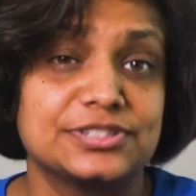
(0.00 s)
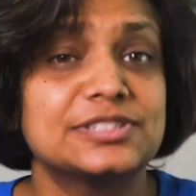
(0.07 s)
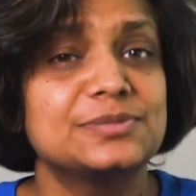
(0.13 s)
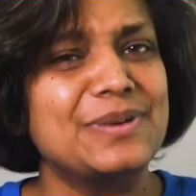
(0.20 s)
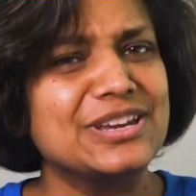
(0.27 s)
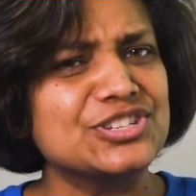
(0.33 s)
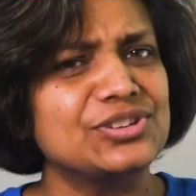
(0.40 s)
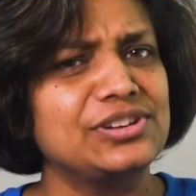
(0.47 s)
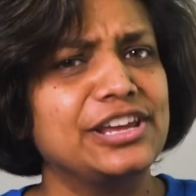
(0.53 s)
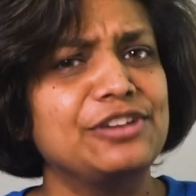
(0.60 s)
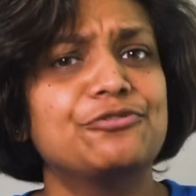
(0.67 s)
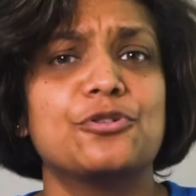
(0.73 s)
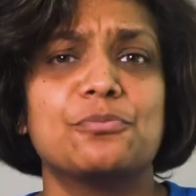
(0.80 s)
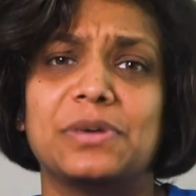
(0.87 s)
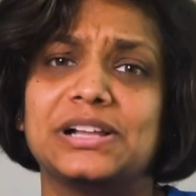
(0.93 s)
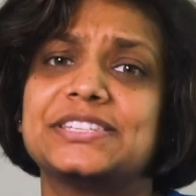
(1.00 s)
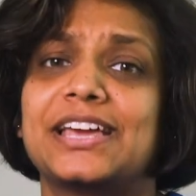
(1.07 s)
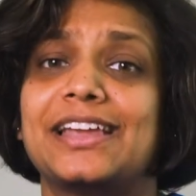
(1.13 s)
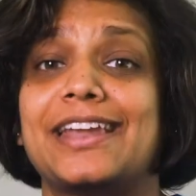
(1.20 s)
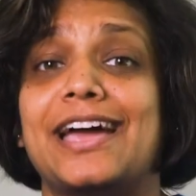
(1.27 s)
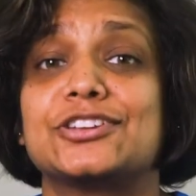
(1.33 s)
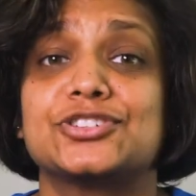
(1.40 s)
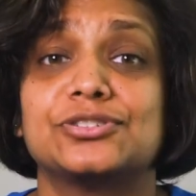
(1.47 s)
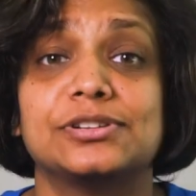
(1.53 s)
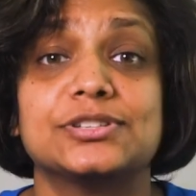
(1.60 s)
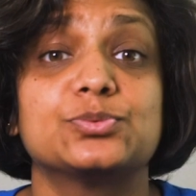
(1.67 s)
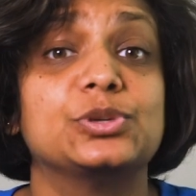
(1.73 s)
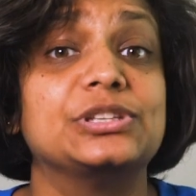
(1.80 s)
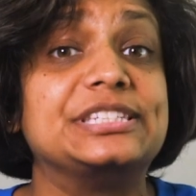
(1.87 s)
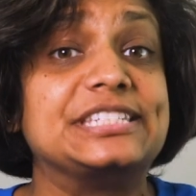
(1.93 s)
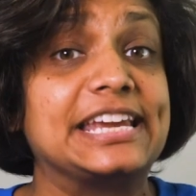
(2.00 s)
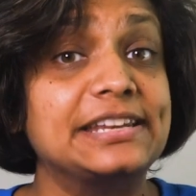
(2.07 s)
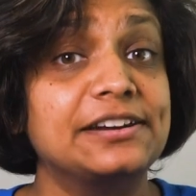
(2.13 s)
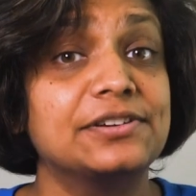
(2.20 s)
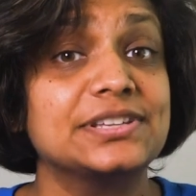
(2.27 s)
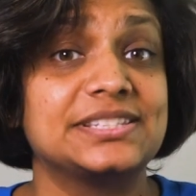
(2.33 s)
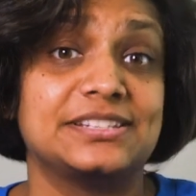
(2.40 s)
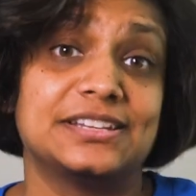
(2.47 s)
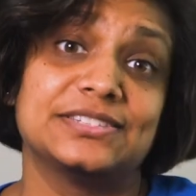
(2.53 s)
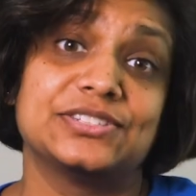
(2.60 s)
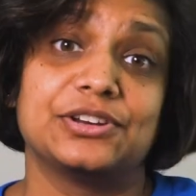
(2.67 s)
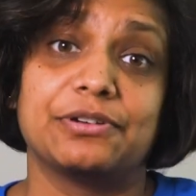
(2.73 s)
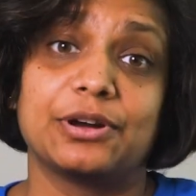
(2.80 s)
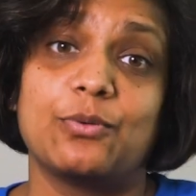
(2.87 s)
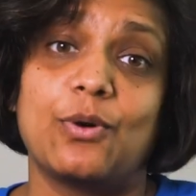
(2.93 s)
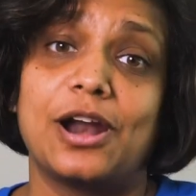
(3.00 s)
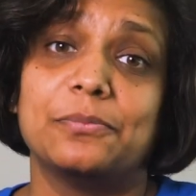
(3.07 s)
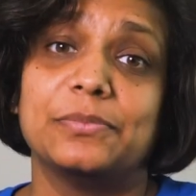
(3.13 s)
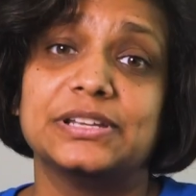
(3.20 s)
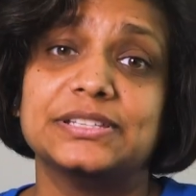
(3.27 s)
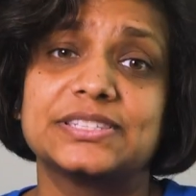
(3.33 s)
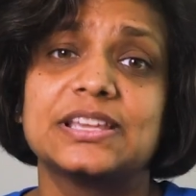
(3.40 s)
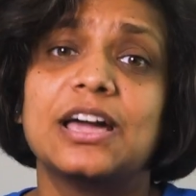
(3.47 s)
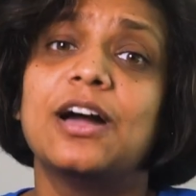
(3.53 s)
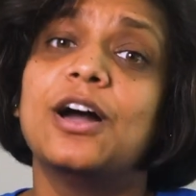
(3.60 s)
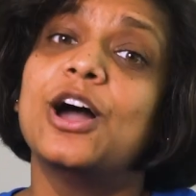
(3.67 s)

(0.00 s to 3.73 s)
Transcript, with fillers: especially for multinationals with data residency requirements.